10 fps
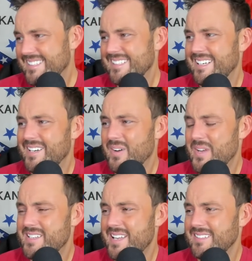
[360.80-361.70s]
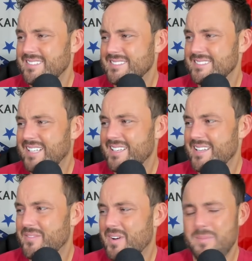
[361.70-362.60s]
And, you know, he didn't,
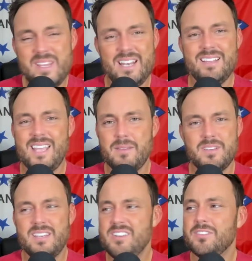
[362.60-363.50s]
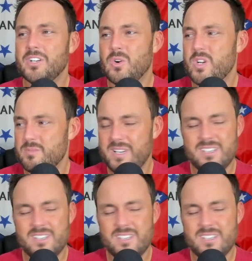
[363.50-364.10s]
at the very beginning of the game, he didn't look crisp. Like,